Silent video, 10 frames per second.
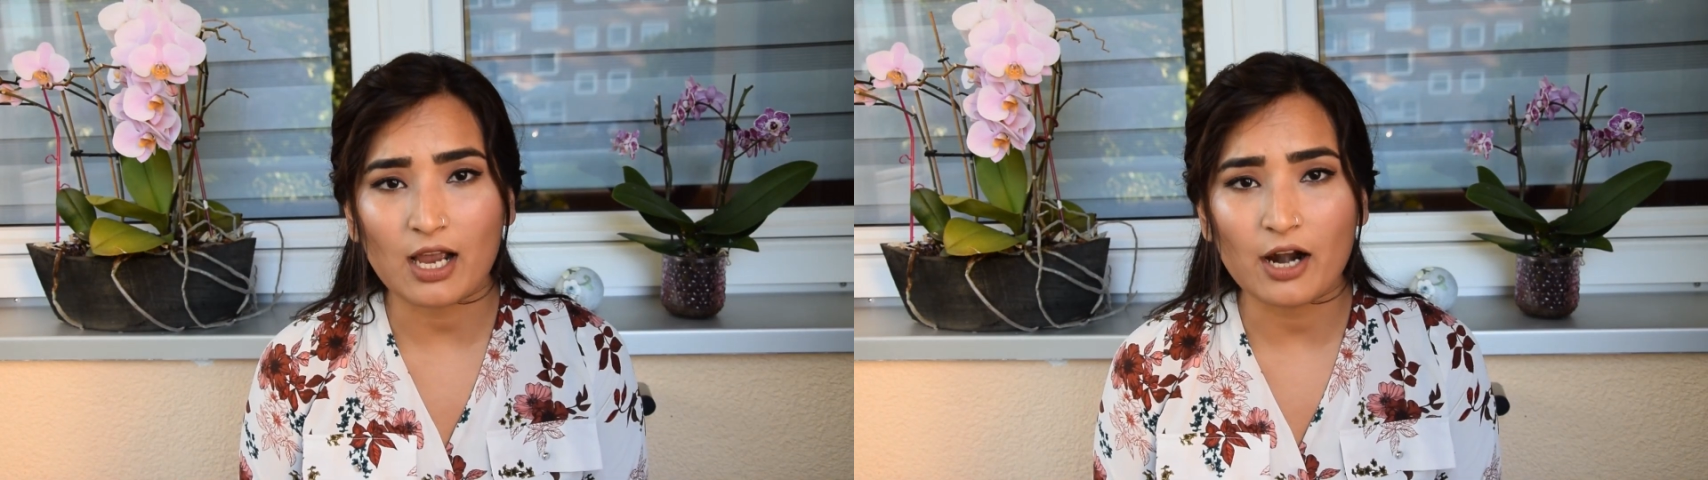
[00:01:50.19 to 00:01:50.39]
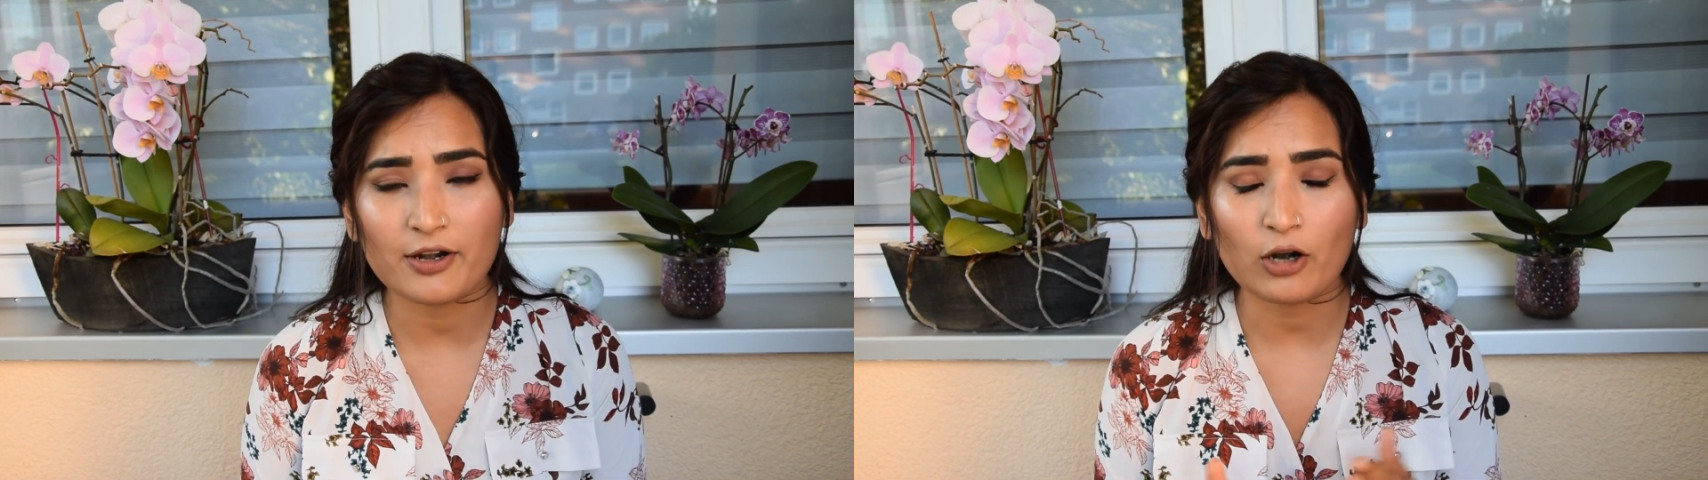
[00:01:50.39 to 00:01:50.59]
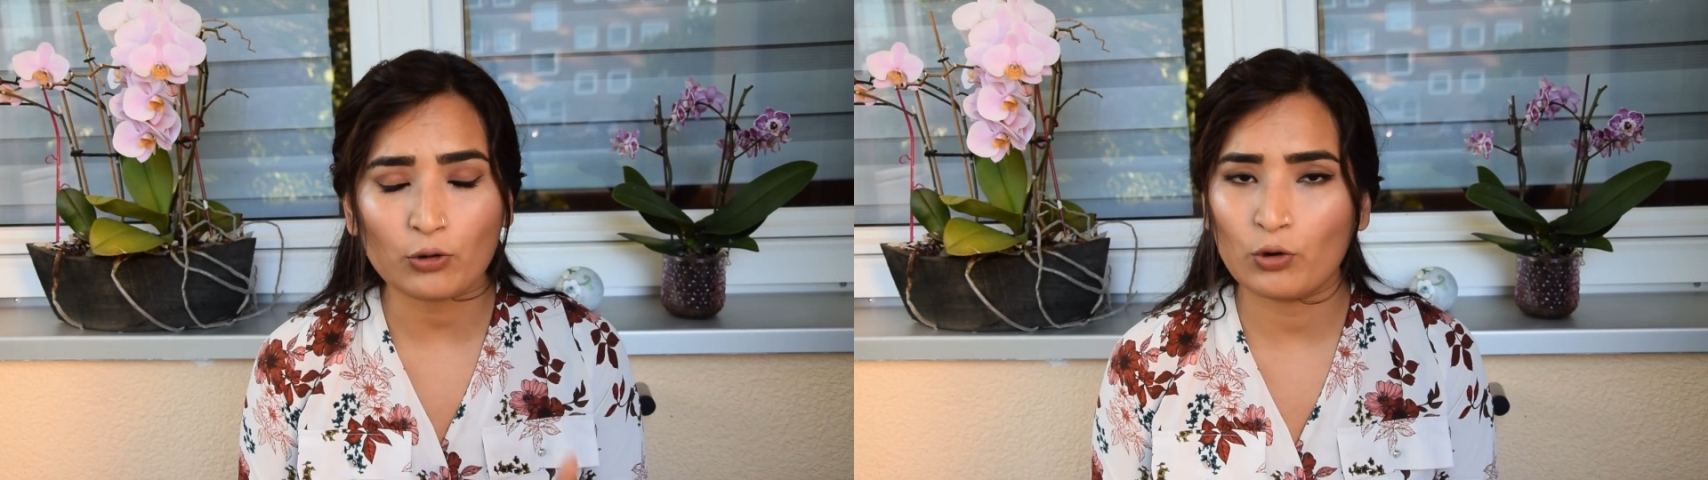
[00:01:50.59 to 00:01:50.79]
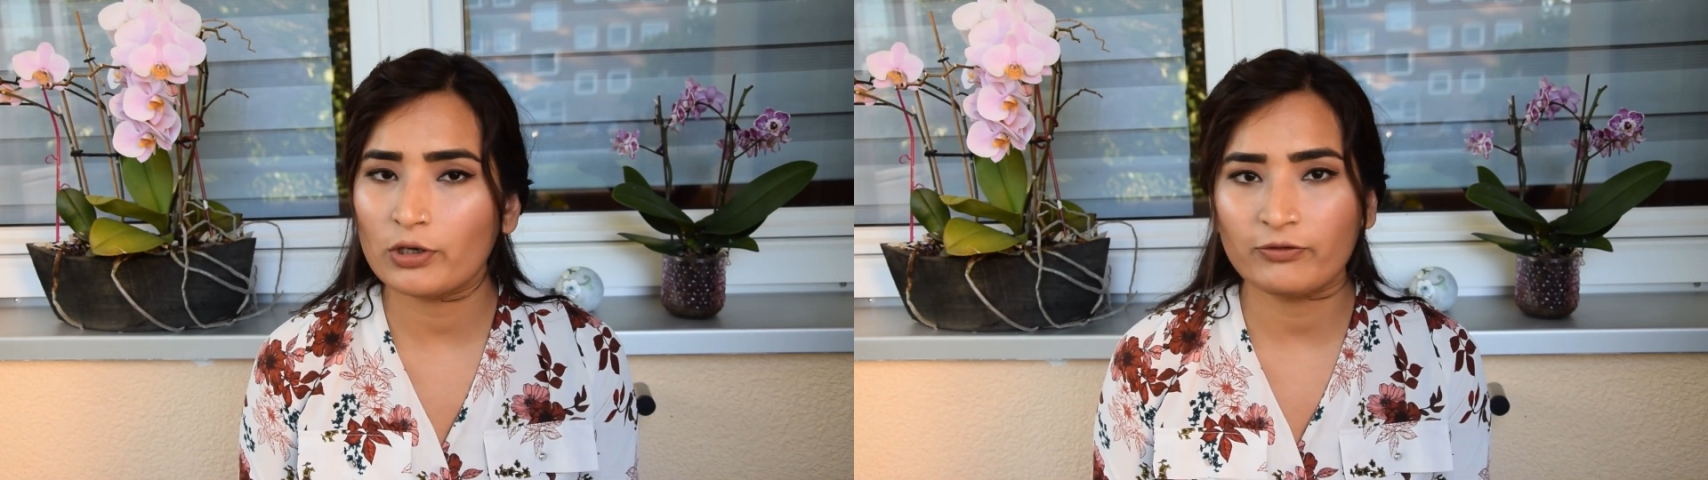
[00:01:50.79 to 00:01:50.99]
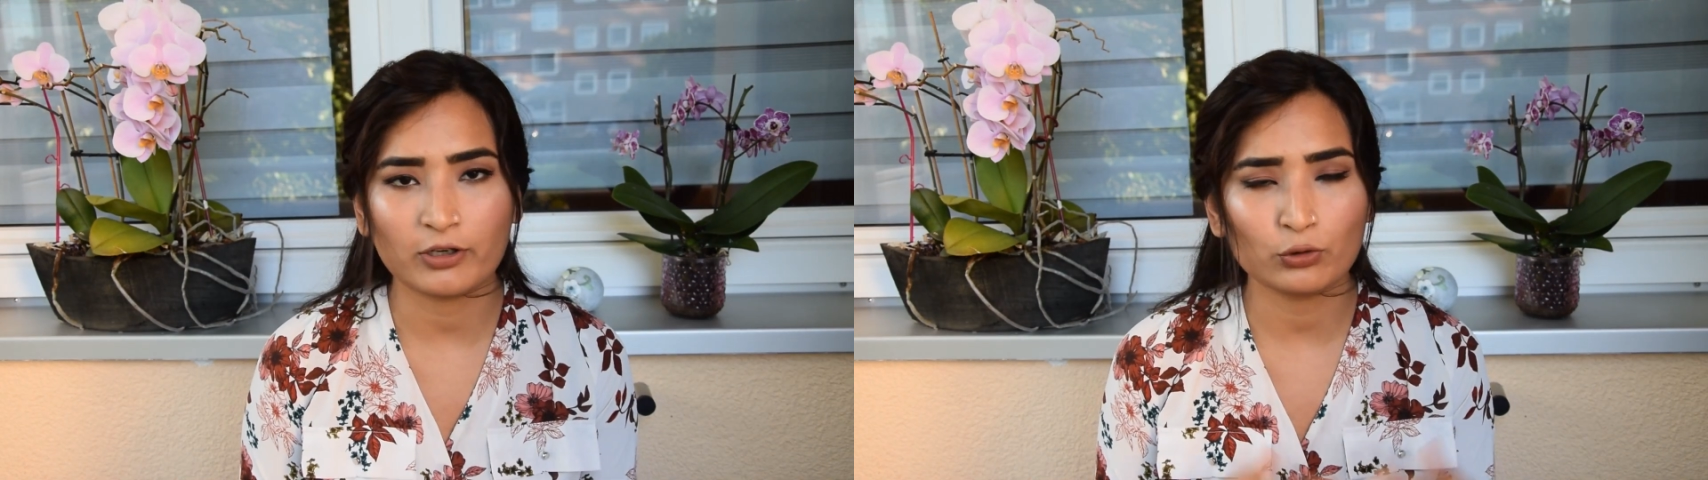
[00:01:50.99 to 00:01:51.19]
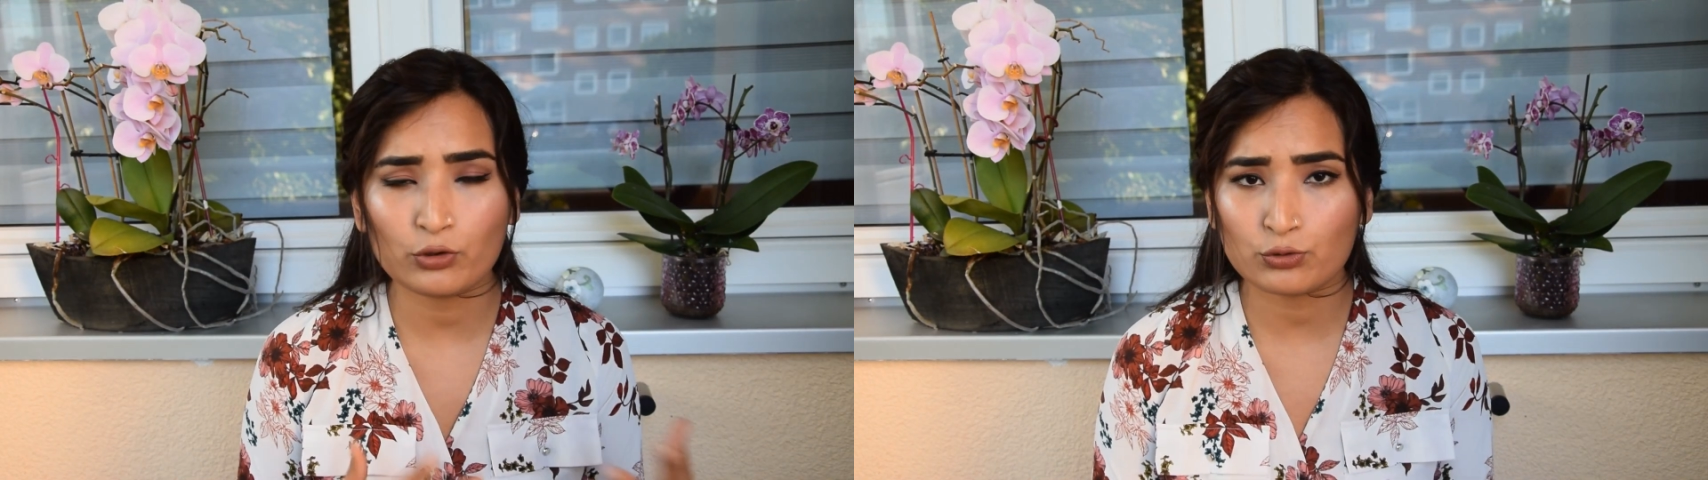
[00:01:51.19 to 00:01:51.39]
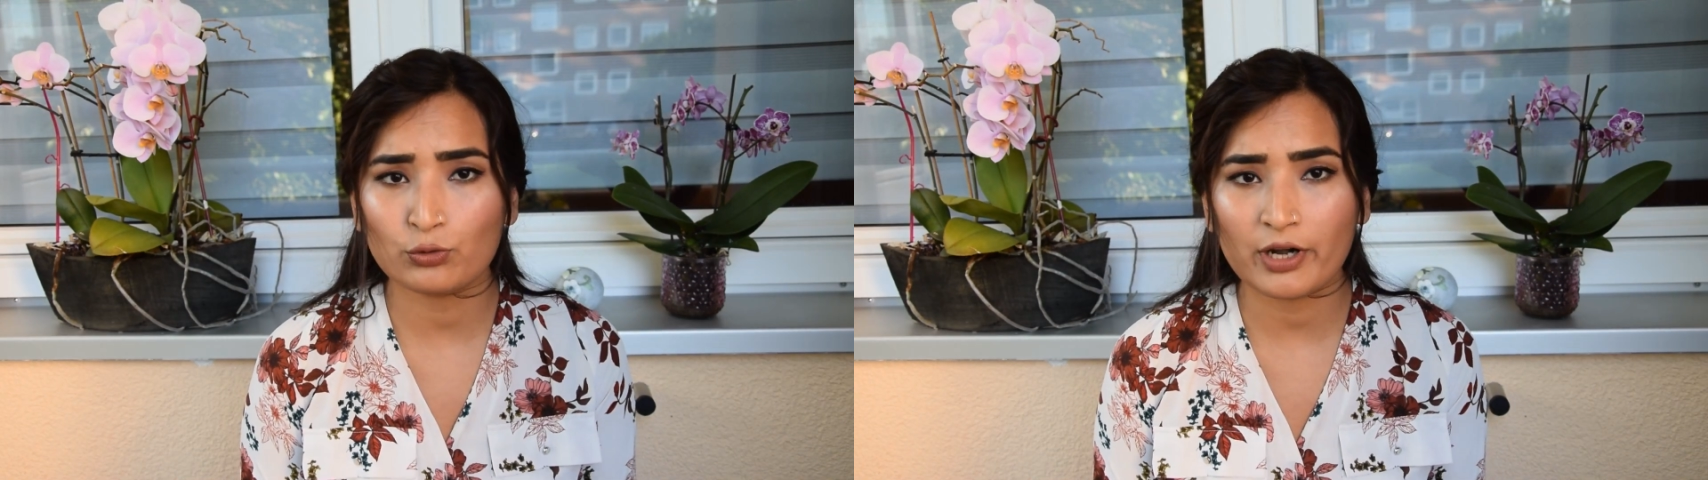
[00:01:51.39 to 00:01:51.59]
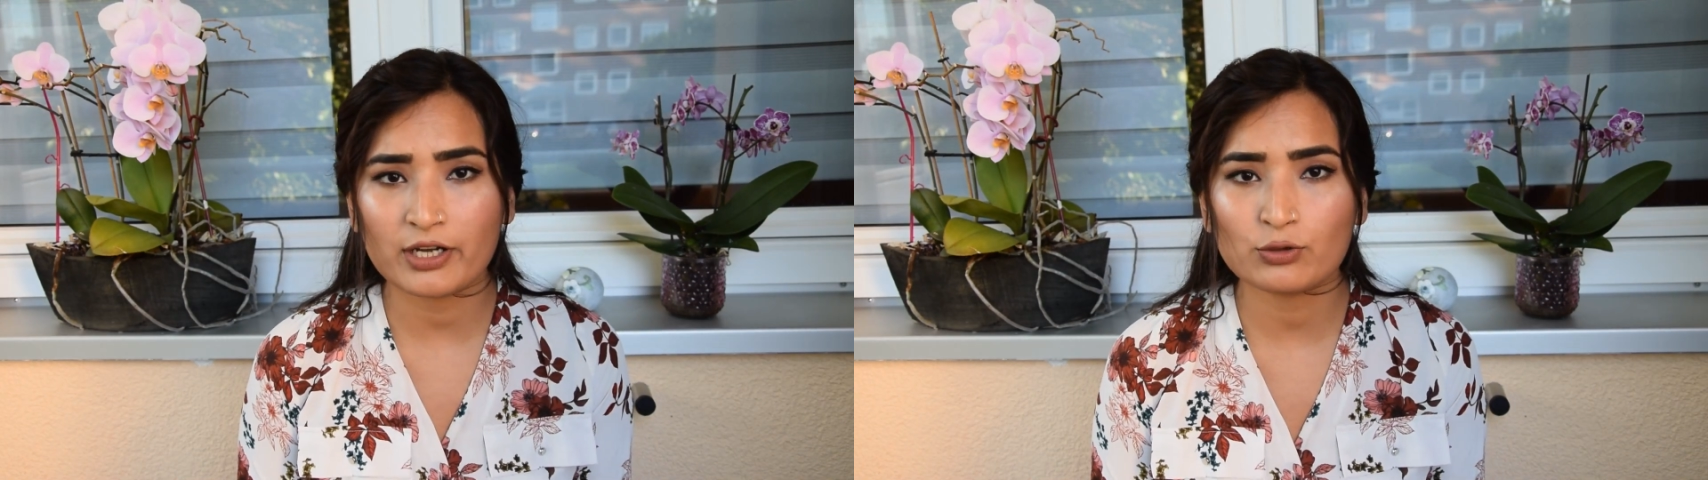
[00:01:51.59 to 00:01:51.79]
are not only for those
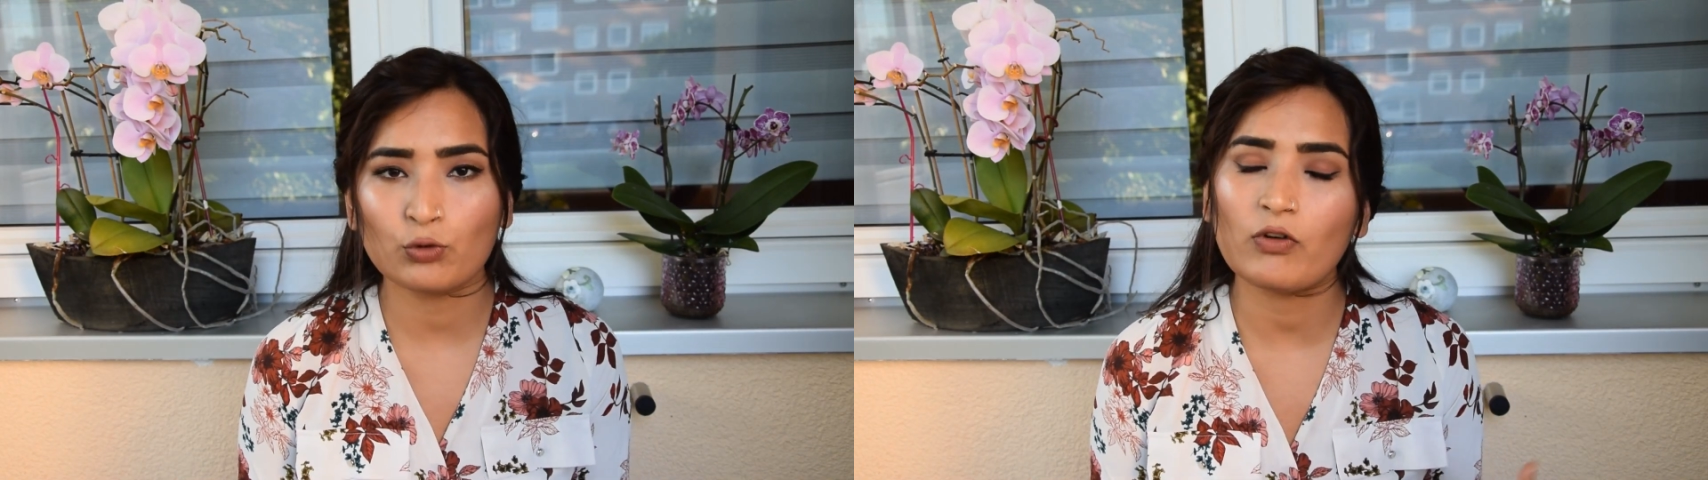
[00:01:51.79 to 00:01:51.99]
students who